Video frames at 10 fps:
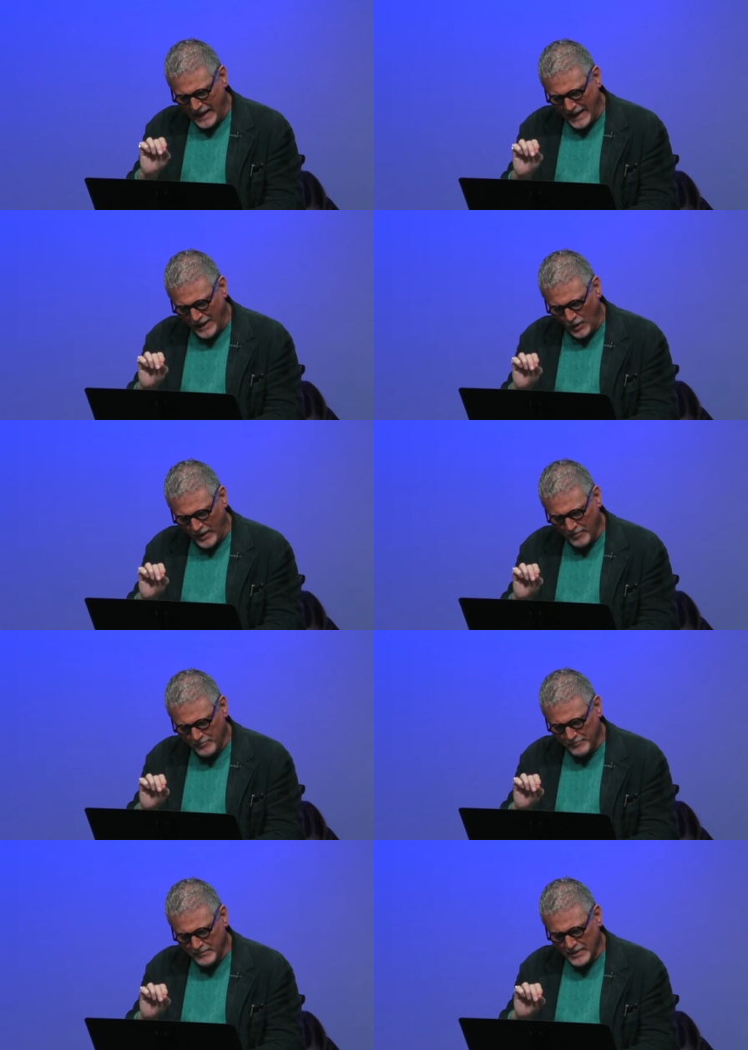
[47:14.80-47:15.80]
Elohim
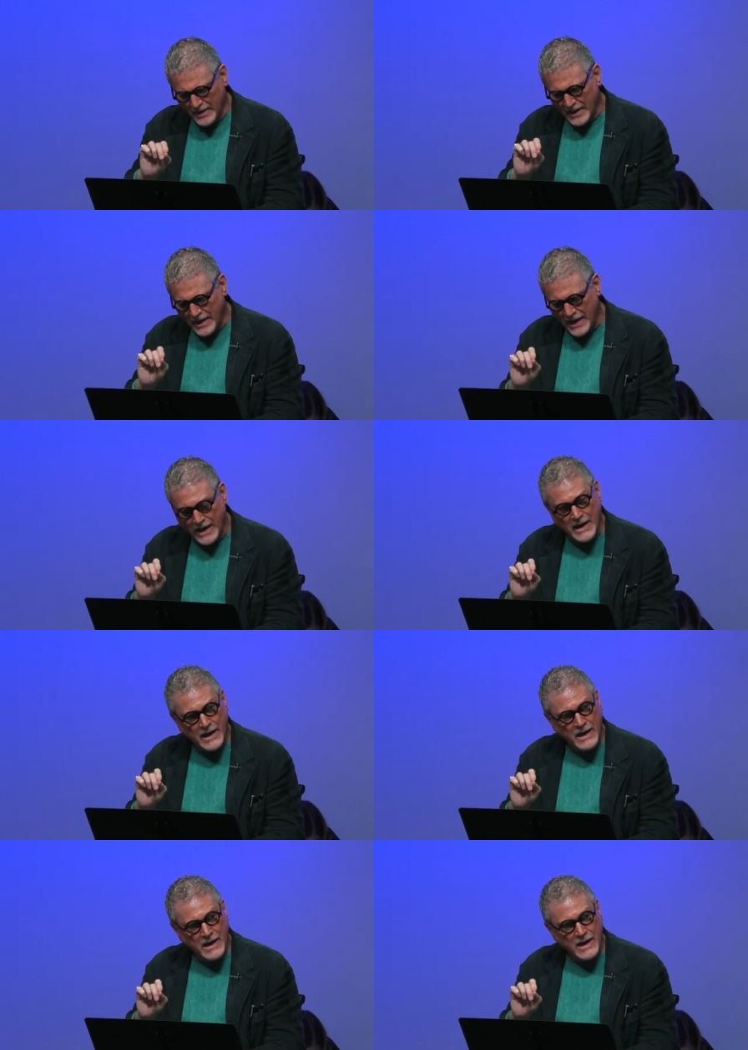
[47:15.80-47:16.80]

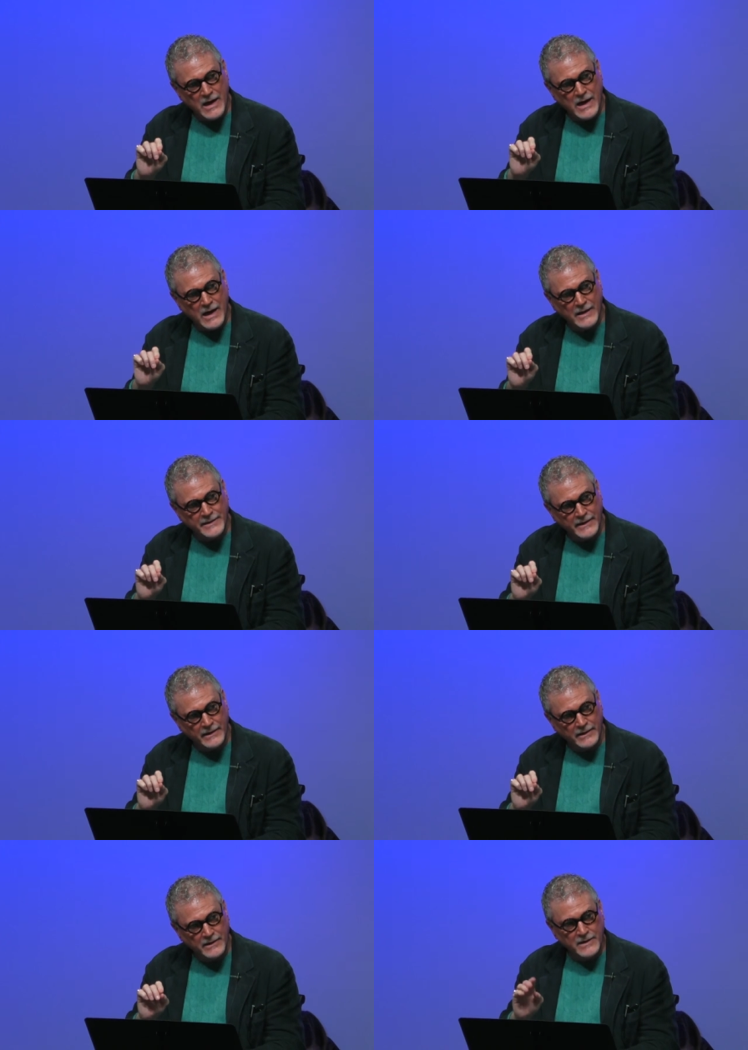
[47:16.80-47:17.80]
Ha
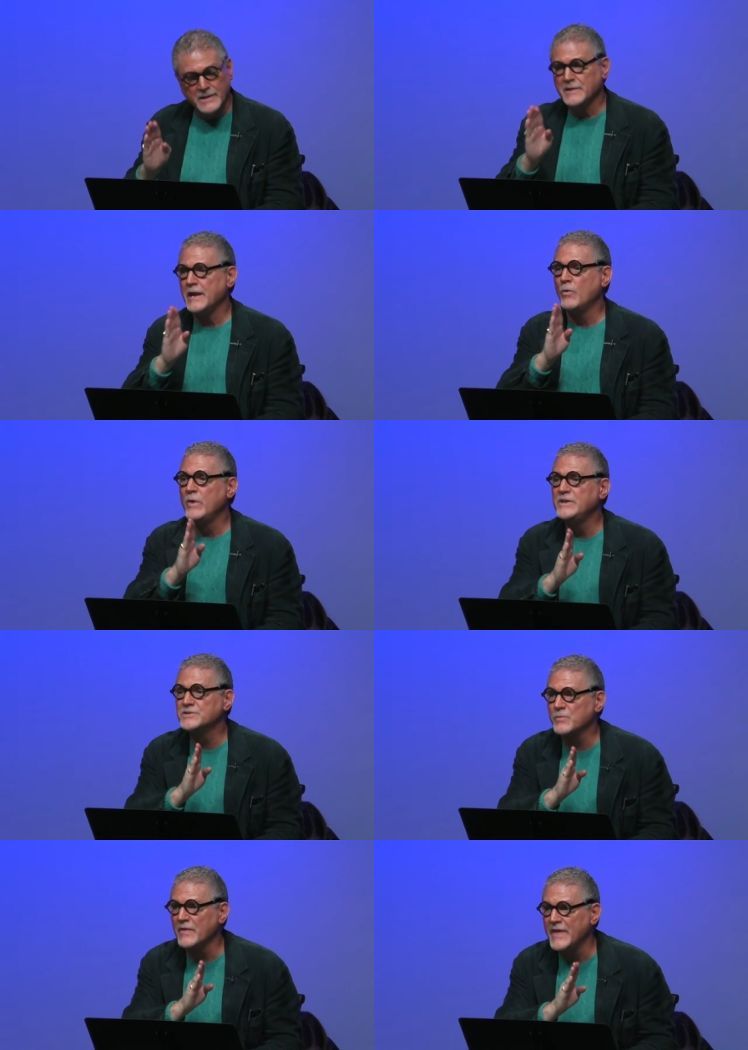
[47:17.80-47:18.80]
Ani. Now, we
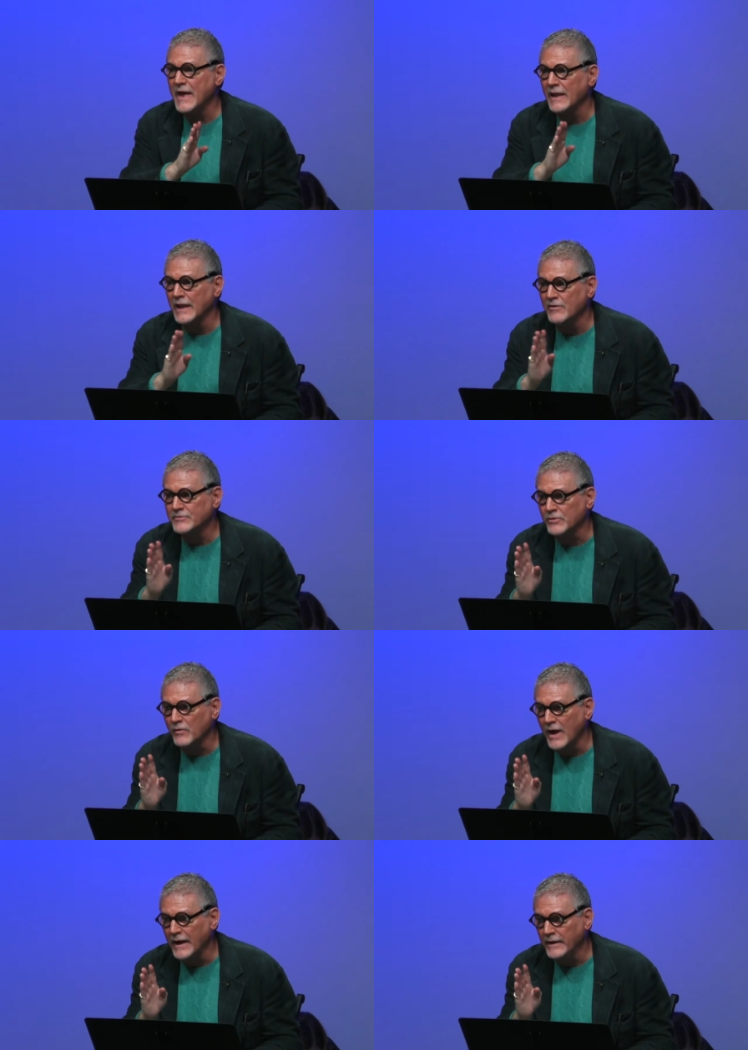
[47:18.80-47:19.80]
just read that left to
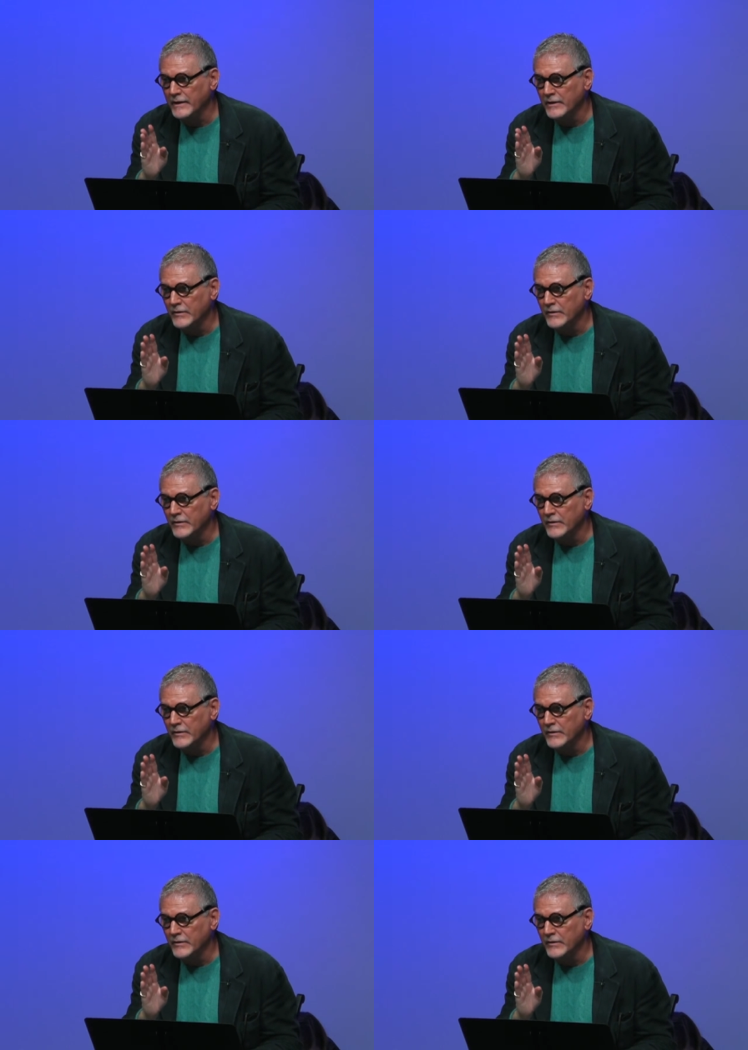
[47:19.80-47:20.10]
right.